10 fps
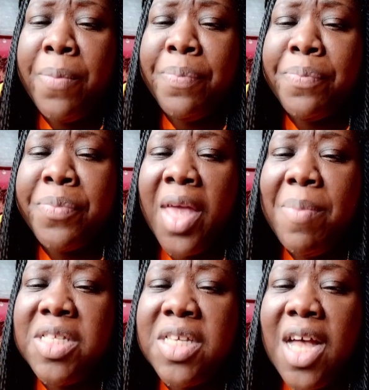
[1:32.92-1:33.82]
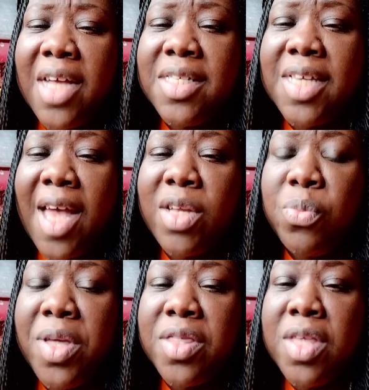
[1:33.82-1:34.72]
came into contact
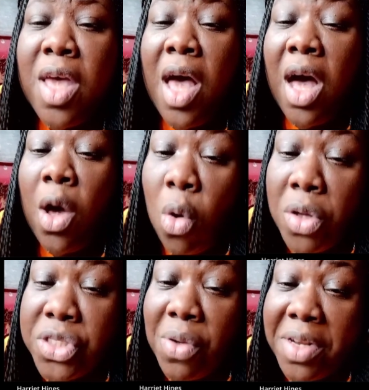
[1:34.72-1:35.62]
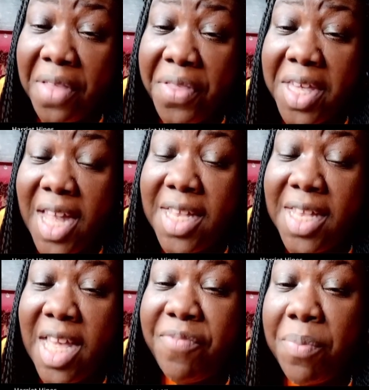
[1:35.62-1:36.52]
with also another
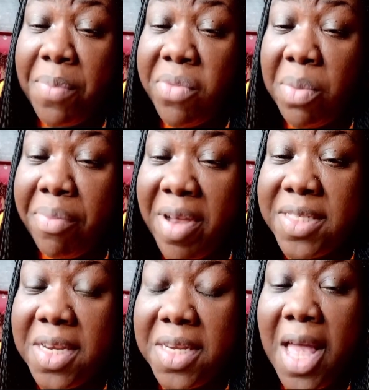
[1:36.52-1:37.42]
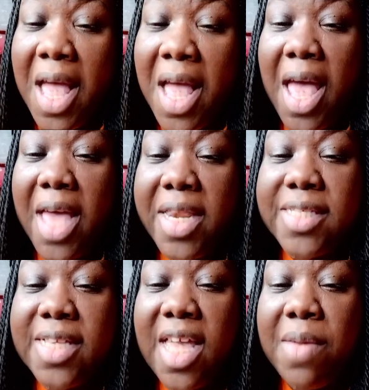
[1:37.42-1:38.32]
candidate for borough president, and his
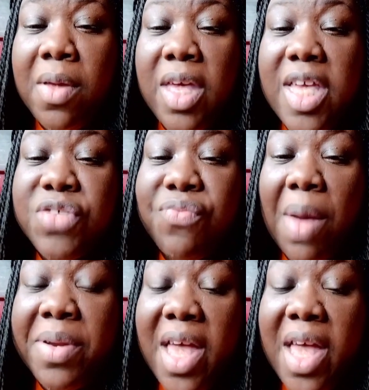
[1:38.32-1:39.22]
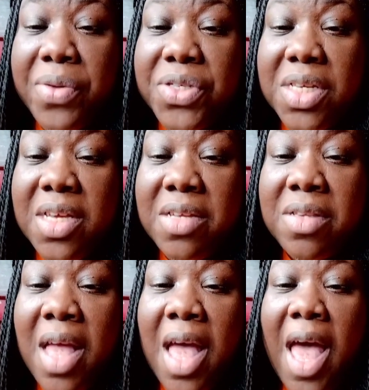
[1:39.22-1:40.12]
name is Robert Elstein,
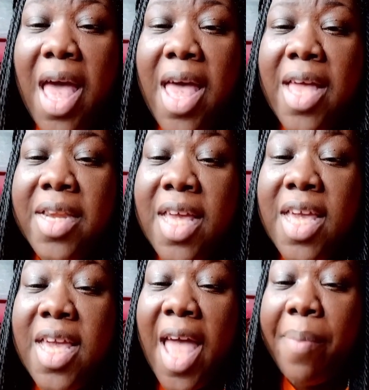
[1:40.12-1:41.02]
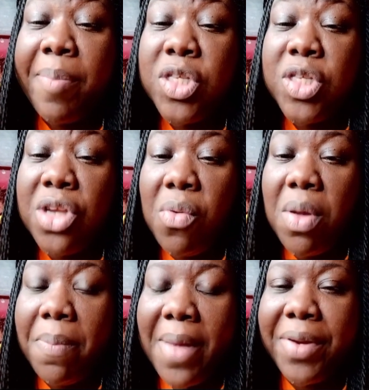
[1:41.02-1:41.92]
and he happened to know
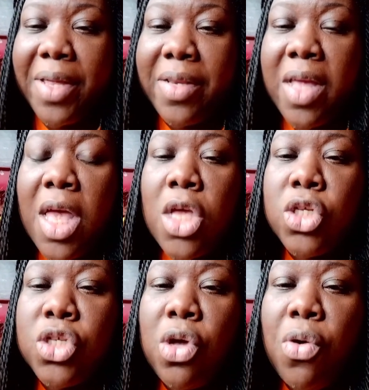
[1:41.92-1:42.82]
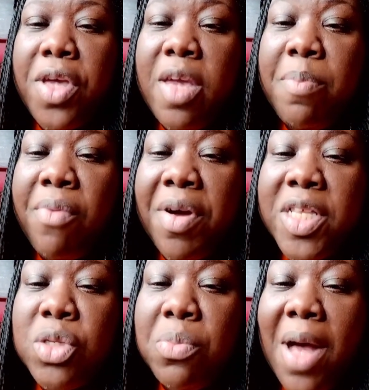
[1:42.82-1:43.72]
about it. So he brought
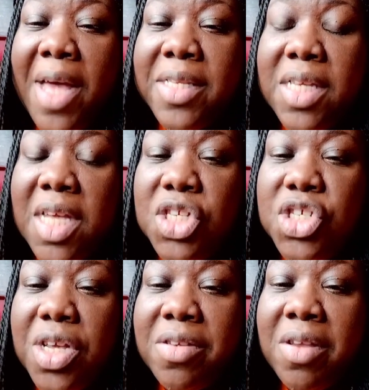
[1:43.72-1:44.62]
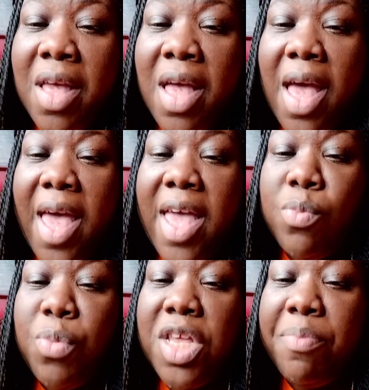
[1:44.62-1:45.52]
it to my attention,
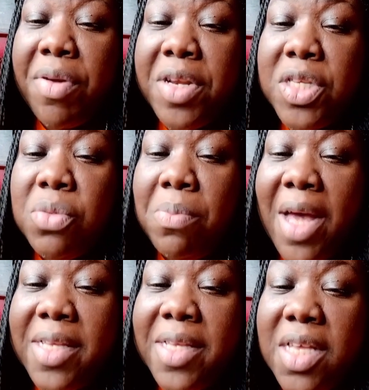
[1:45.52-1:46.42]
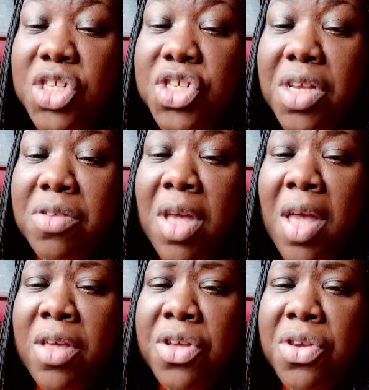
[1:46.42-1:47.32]
and when he brought it to my attention,
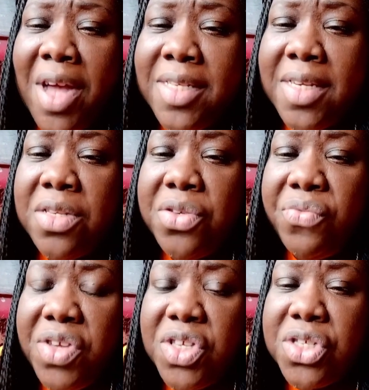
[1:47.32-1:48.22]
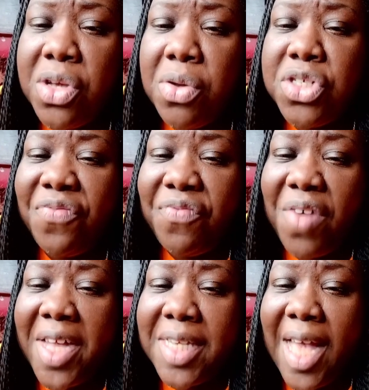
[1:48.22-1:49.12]
I did a little research to
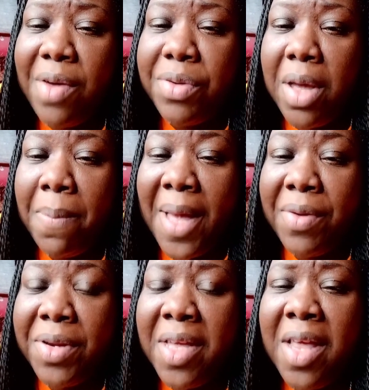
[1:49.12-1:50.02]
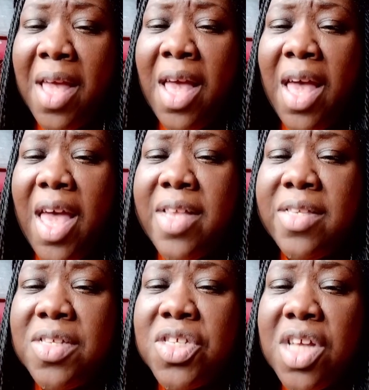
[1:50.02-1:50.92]
find out about it
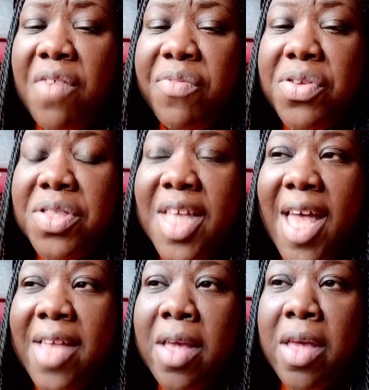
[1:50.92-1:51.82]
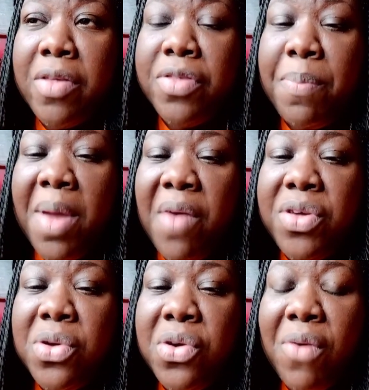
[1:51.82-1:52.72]
and discovered that the
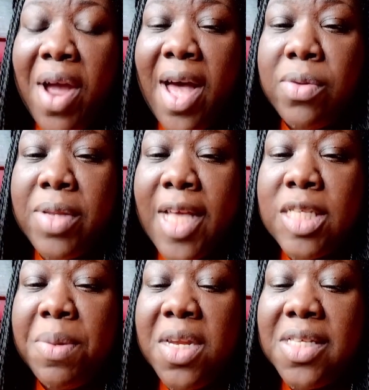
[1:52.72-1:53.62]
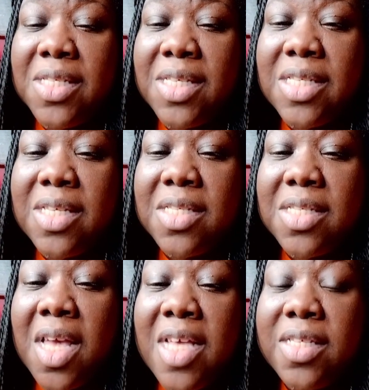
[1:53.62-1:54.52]
burial ground has been in
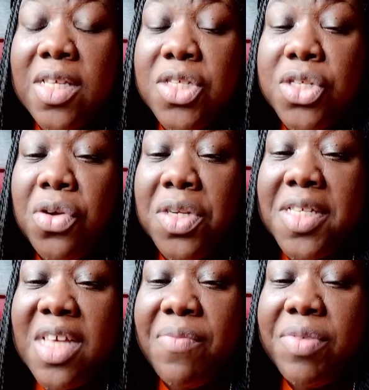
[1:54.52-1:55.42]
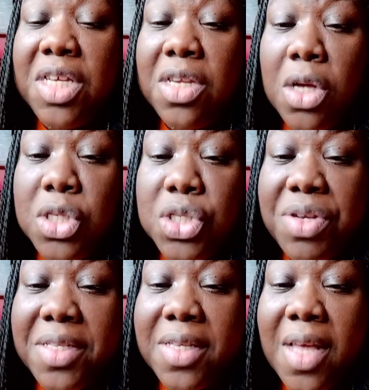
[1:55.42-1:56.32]
existence since the early
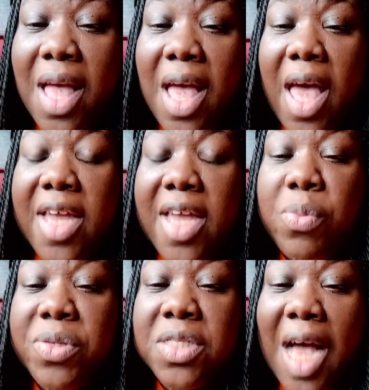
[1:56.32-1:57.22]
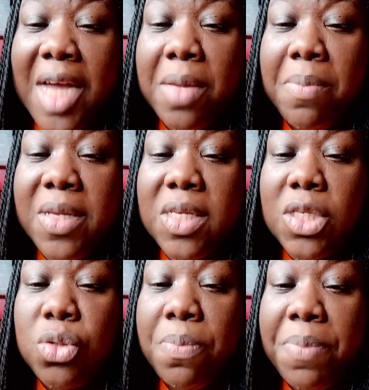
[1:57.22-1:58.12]
1700s, and it was
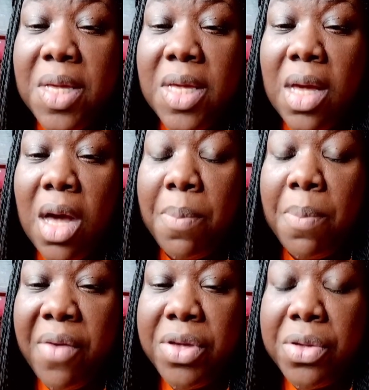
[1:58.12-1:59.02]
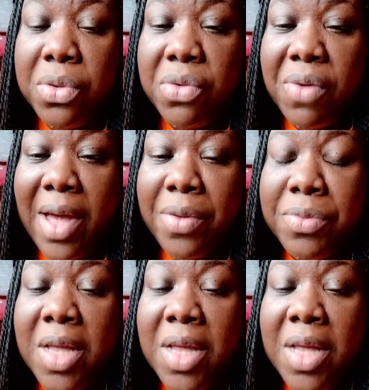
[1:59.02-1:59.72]
documented to be a burial ground.